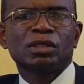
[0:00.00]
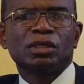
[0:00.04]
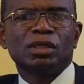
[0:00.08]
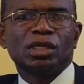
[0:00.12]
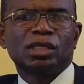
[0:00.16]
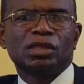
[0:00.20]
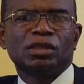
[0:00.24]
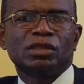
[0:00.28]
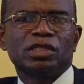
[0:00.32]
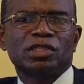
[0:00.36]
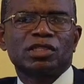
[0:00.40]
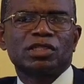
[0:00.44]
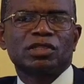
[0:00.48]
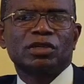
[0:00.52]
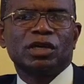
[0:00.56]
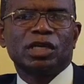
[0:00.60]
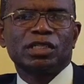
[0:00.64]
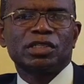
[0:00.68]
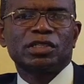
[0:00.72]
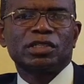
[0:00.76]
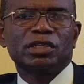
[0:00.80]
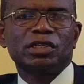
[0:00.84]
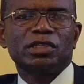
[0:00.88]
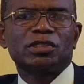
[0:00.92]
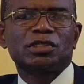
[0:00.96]
It
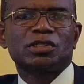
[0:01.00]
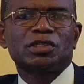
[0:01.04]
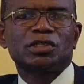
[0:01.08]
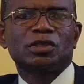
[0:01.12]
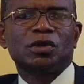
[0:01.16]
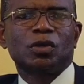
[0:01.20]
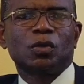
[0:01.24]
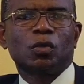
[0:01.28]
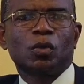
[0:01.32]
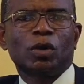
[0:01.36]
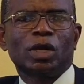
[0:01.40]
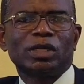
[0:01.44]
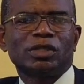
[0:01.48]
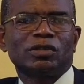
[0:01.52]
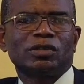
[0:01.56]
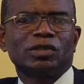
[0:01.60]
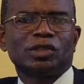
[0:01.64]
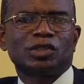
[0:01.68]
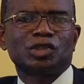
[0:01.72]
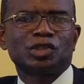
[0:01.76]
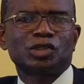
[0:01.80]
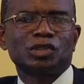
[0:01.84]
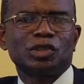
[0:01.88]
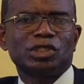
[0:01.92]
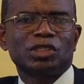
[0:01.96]
discusses what the
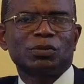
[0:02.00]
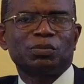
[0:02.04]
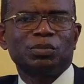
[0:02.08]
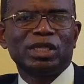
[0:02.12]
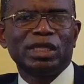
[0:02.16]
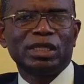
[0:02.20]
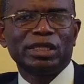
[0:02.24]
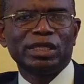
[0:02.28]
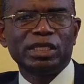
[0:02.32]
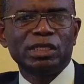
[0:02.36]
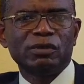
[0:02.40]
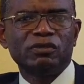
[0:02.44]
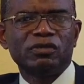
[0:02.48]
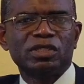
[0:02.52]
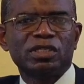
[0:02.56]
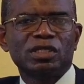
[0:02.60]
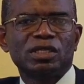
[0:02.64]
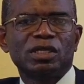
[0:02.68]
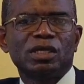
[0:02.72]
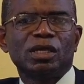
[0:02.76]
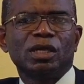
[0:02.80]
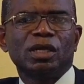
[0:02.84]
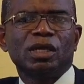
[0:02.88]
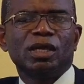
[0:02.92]
church believes